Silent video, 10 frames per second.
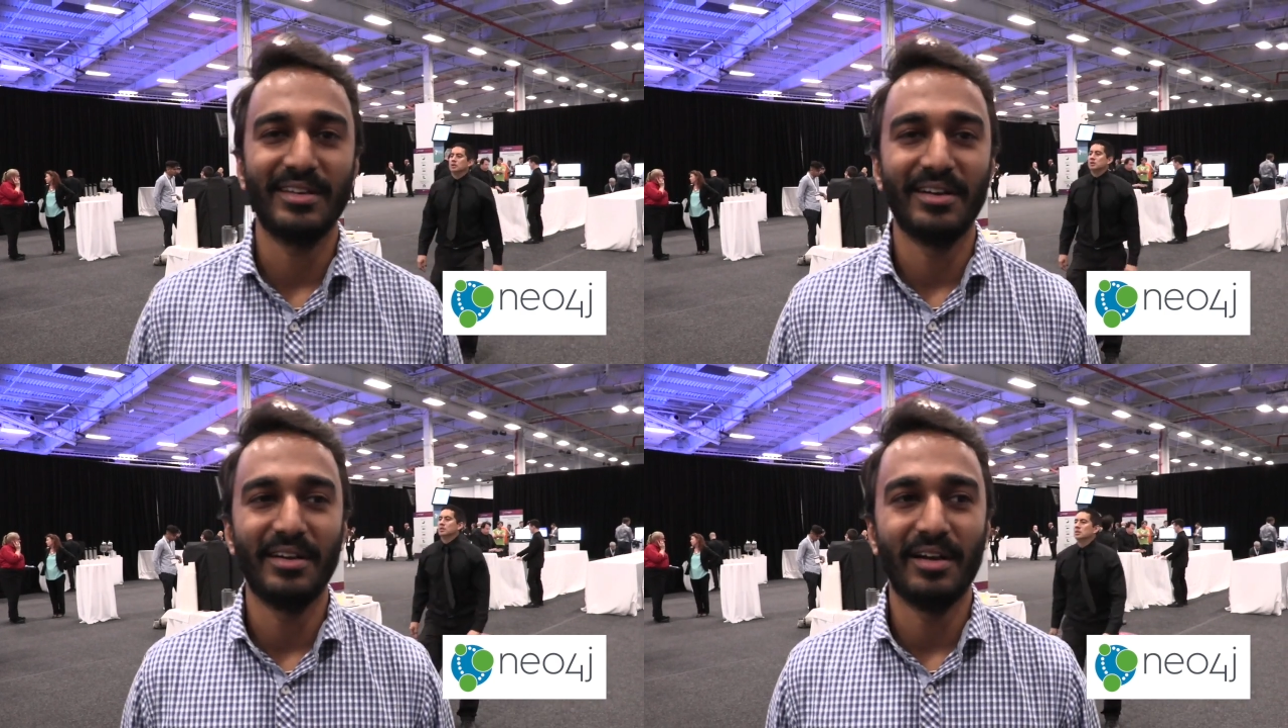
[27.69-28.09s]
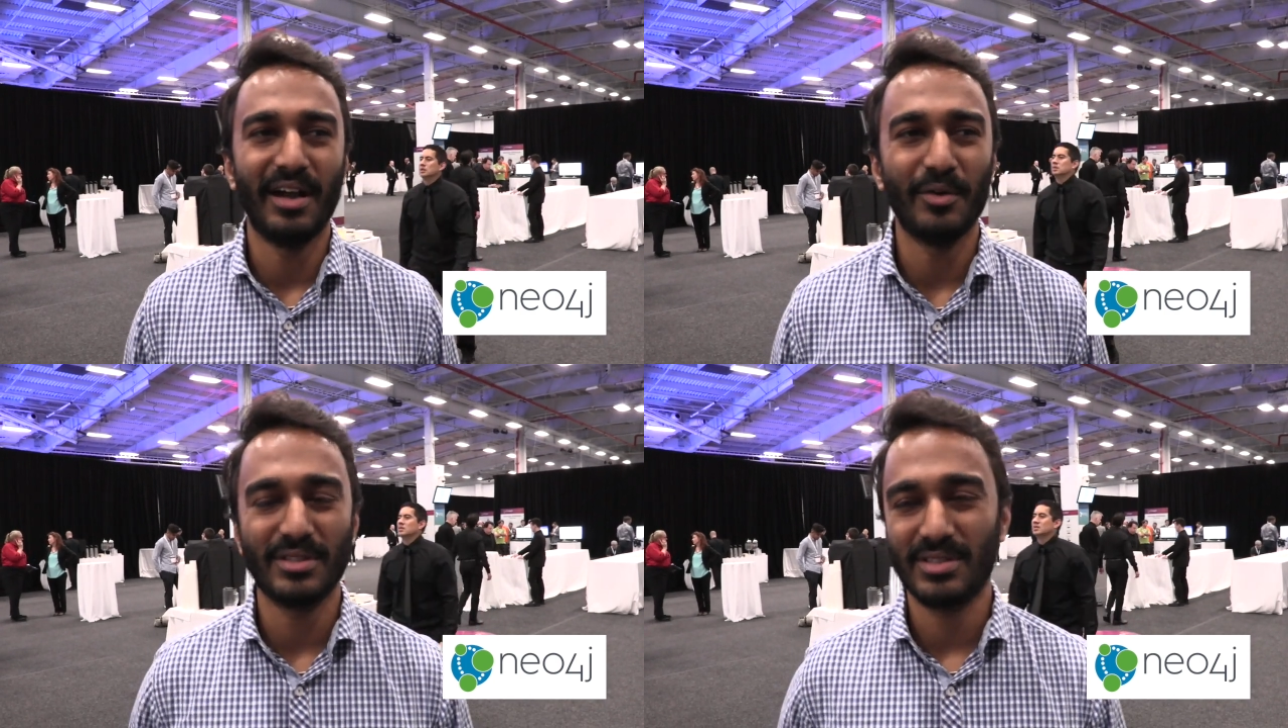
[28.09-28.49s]
uh,
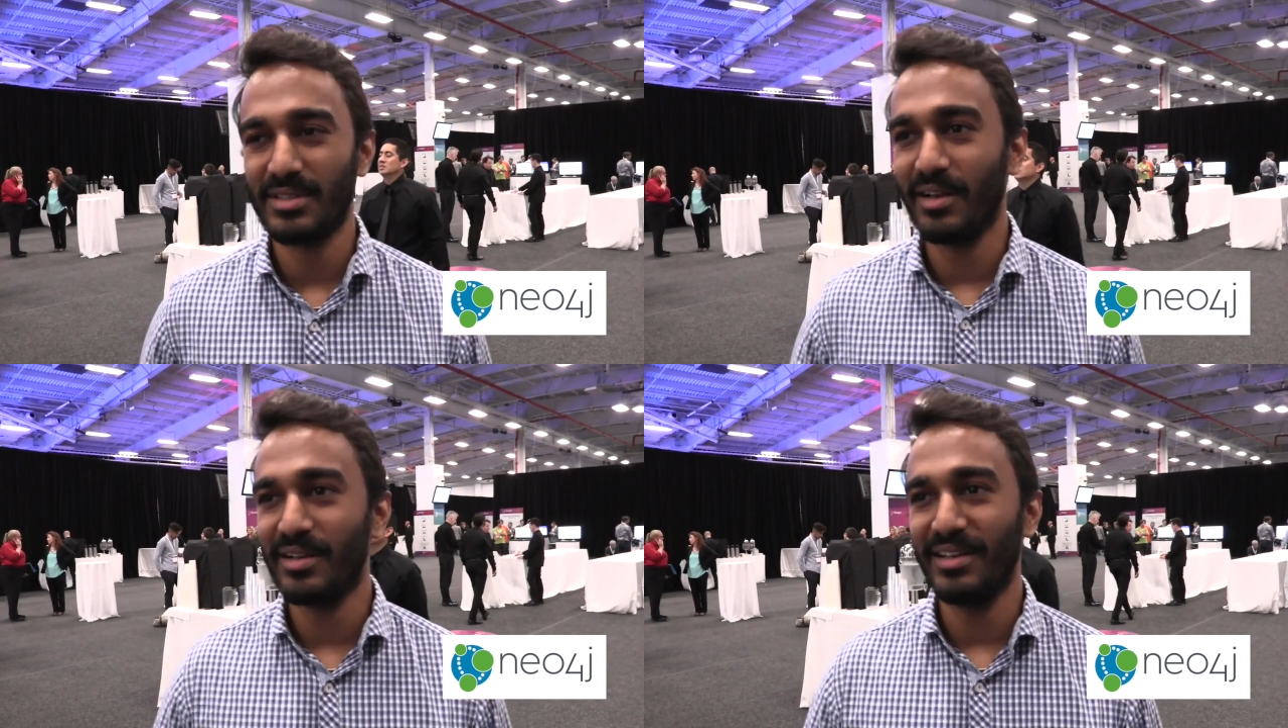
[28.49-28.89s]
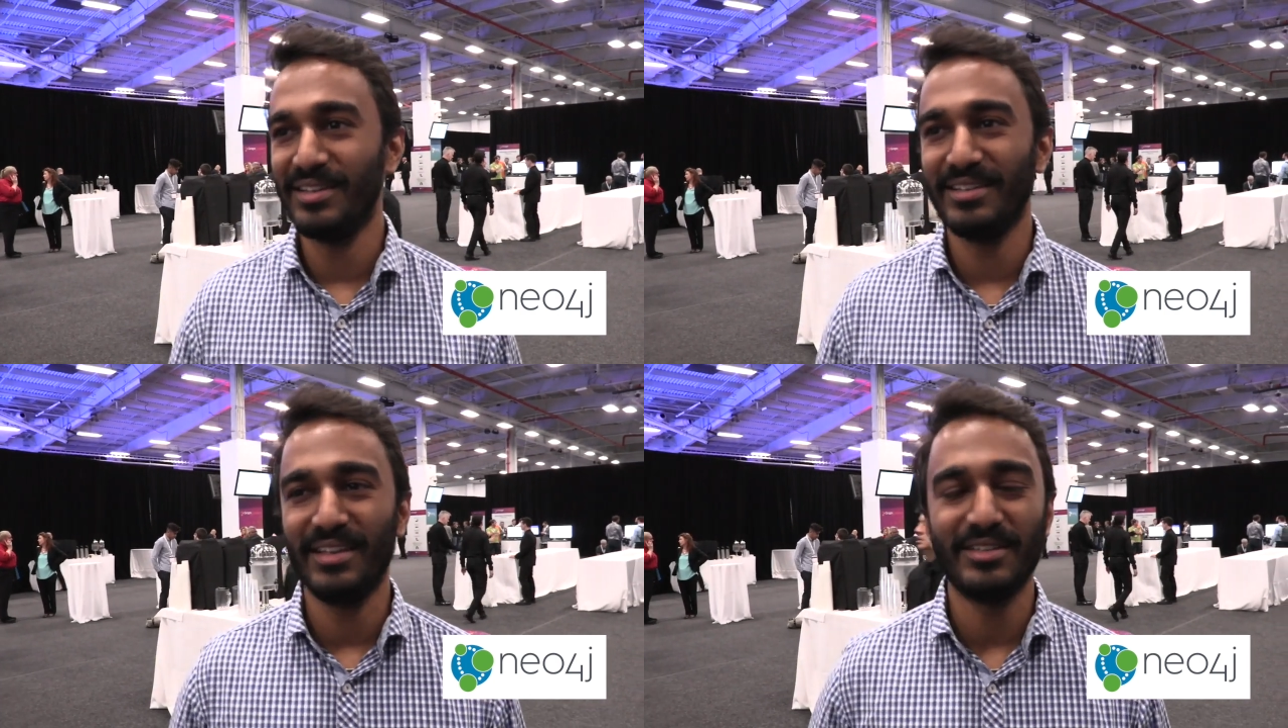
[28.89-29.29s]
I was stuck
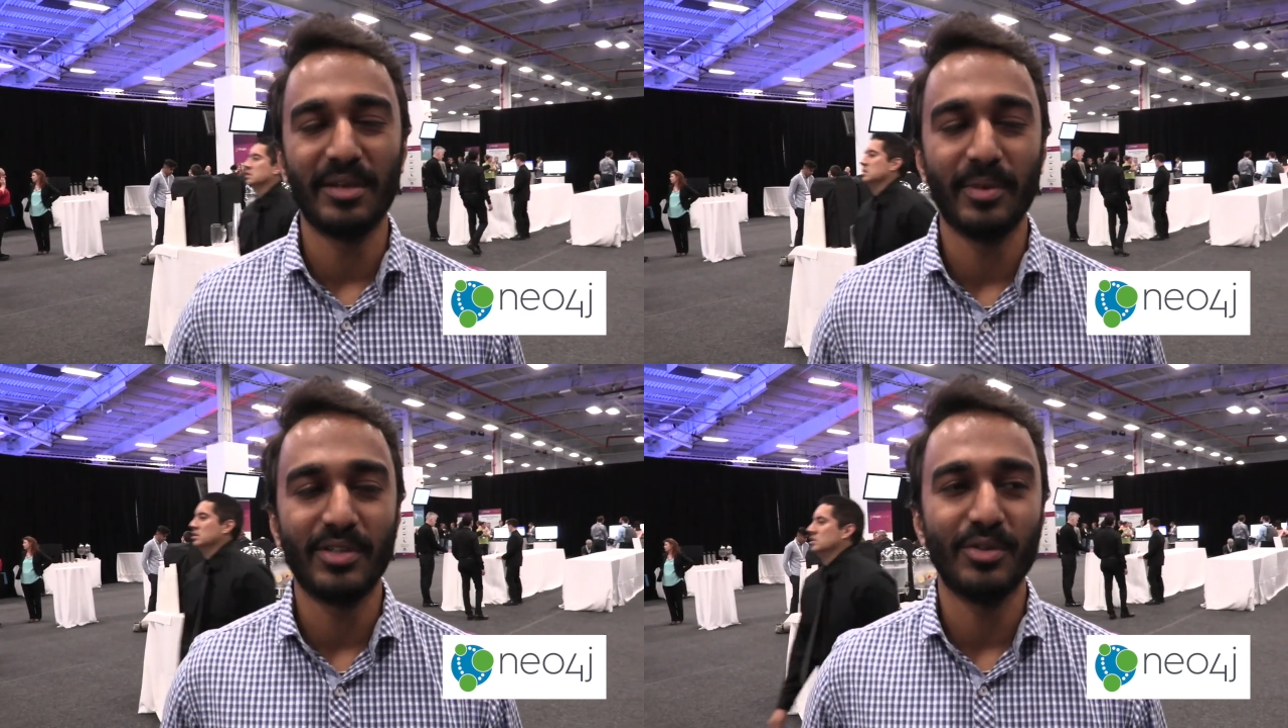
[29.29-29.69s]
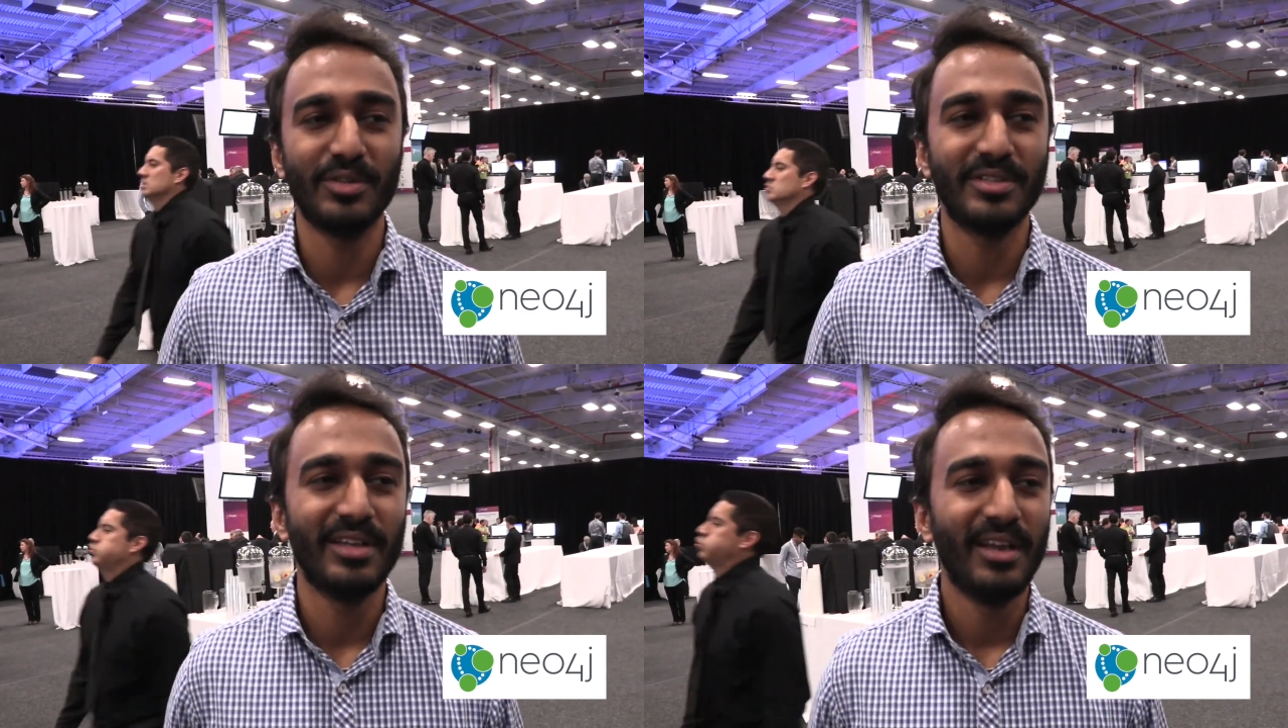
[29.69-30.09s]
in, in some
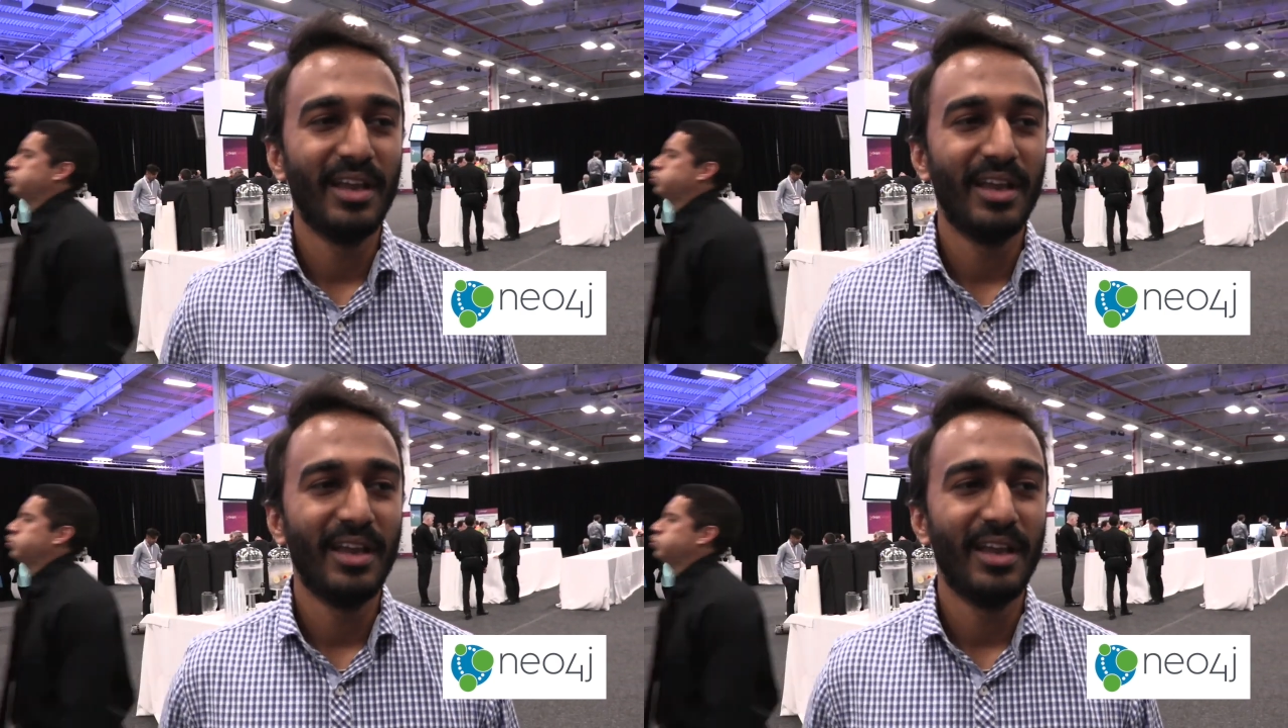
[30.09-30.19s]
issues,